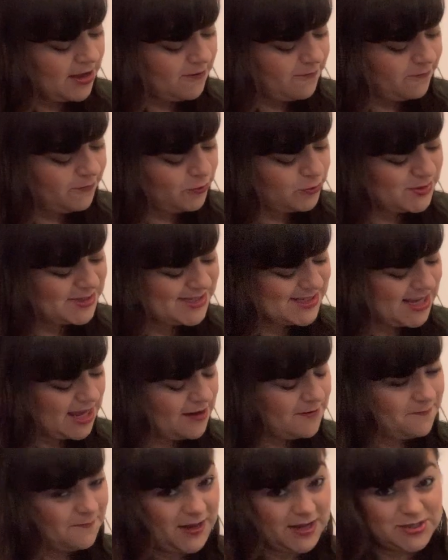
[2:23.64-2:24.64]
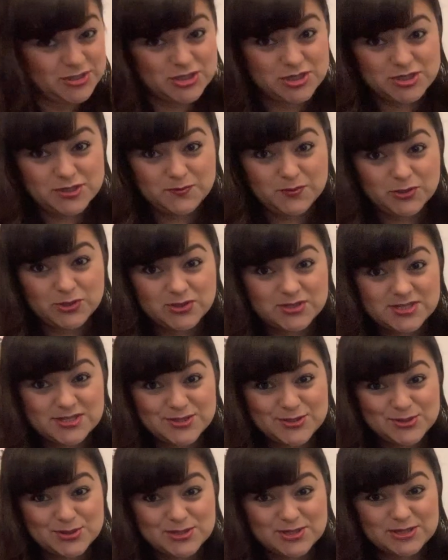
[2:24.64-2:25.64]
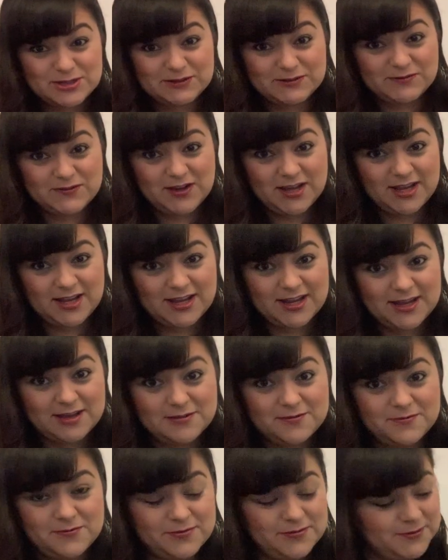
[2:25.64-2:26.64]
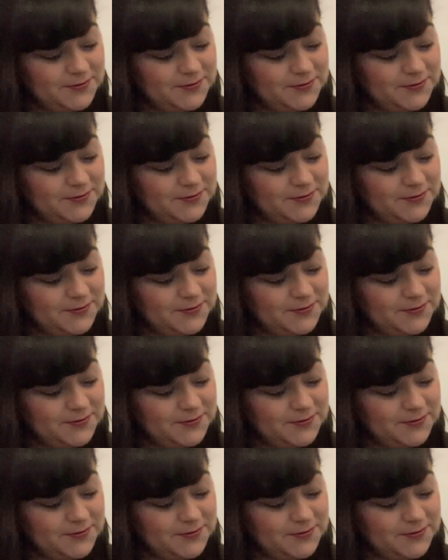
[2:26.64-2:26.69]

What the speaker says: fruits and vegetables to survive?